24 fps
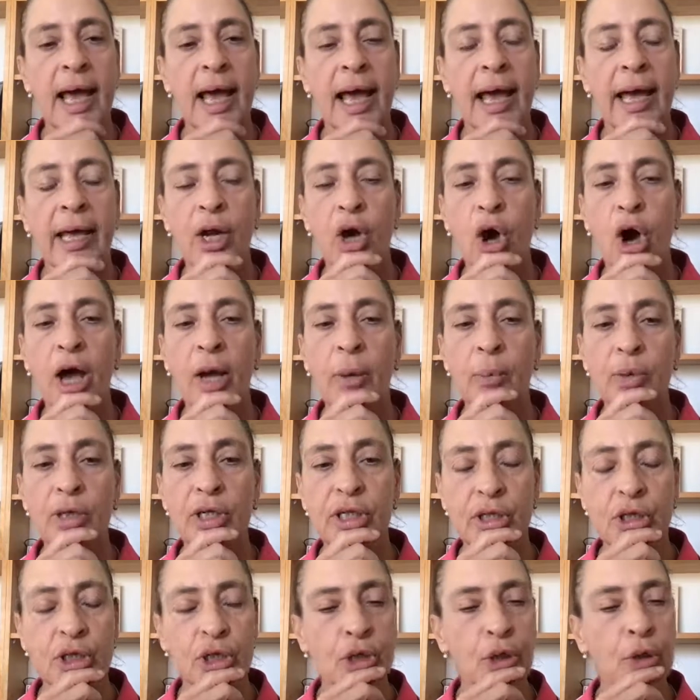And I
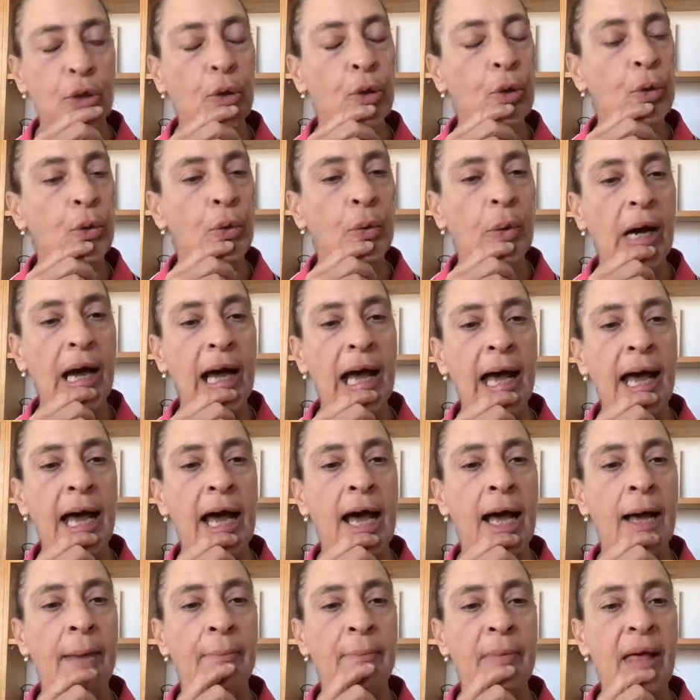would do
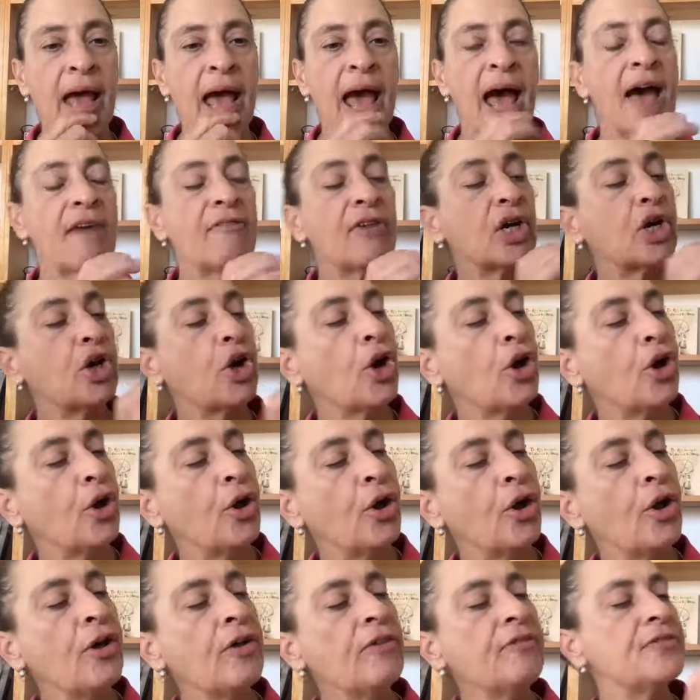have a
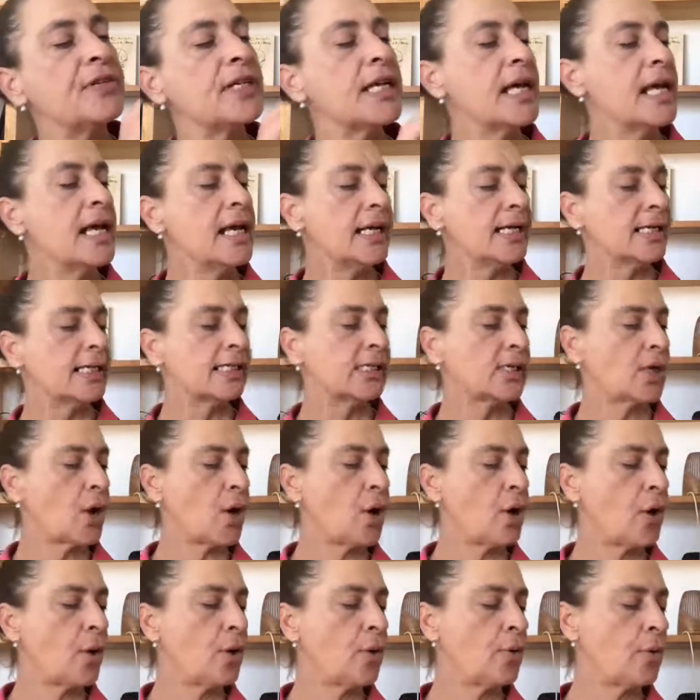curved. So
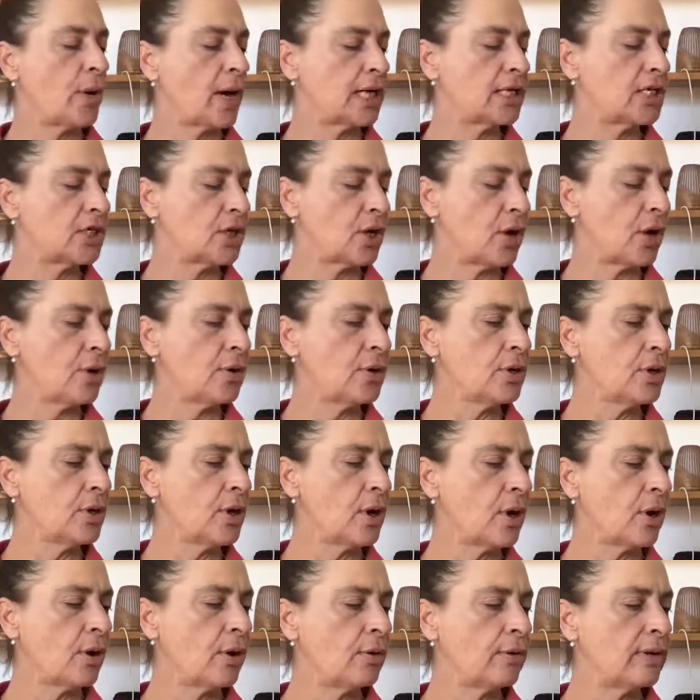I don't
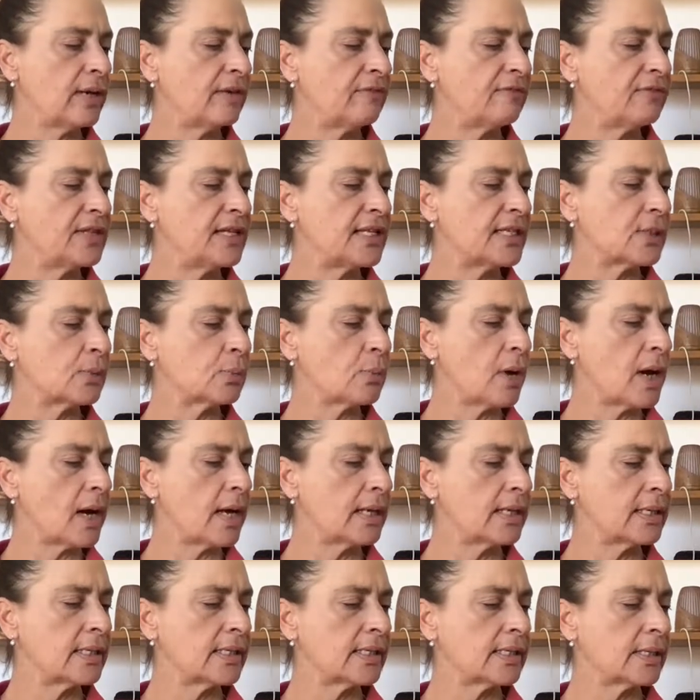know if this
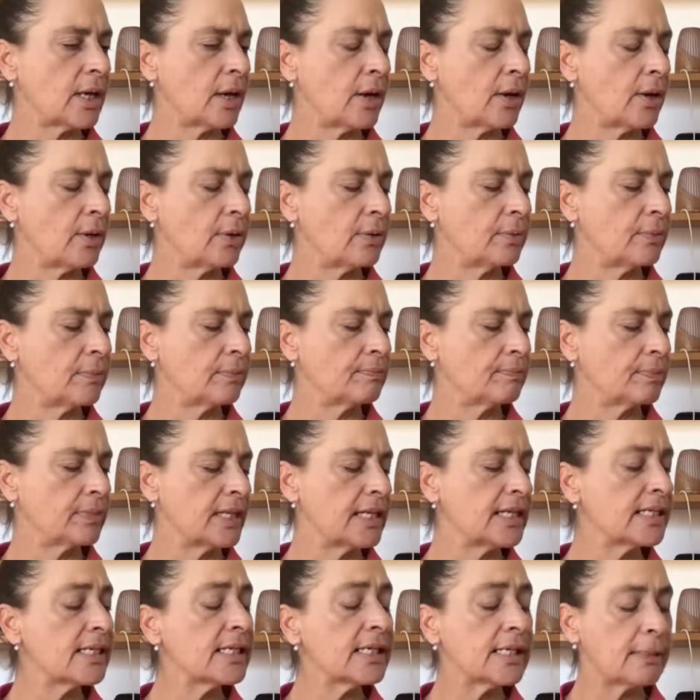one. So
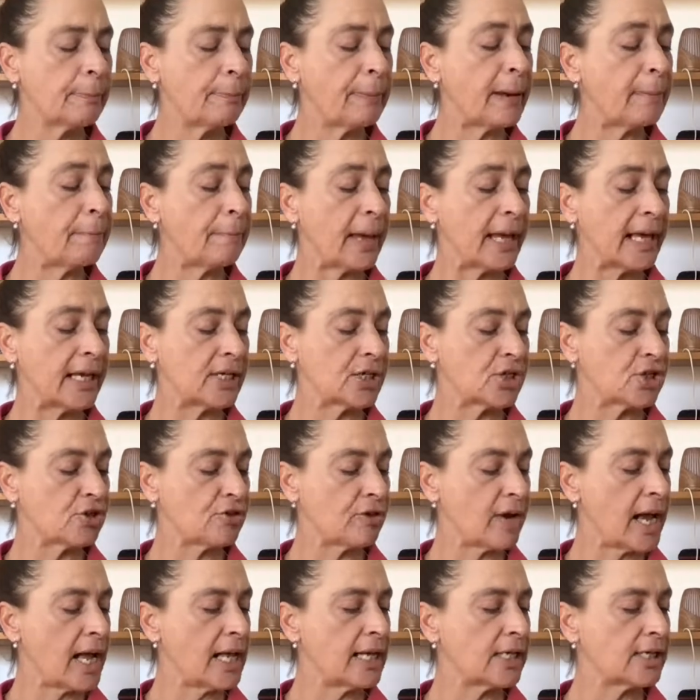this is a bit Bank
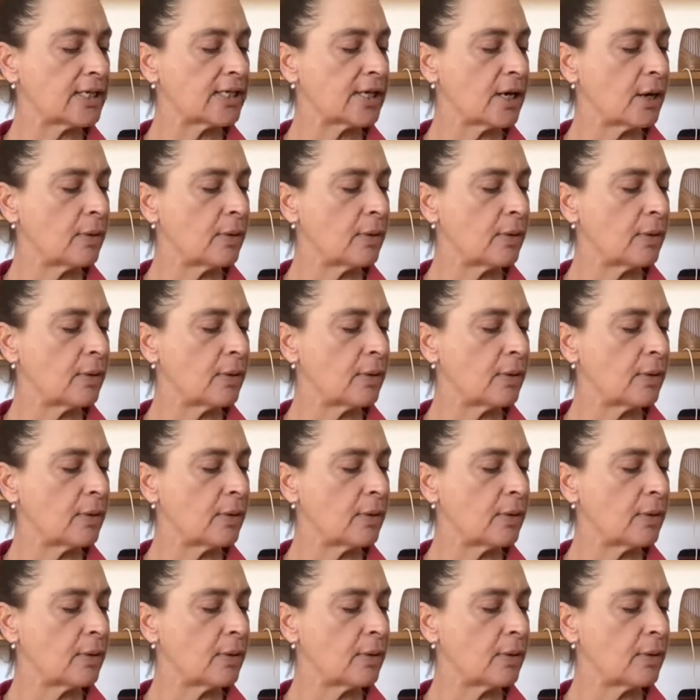Australia.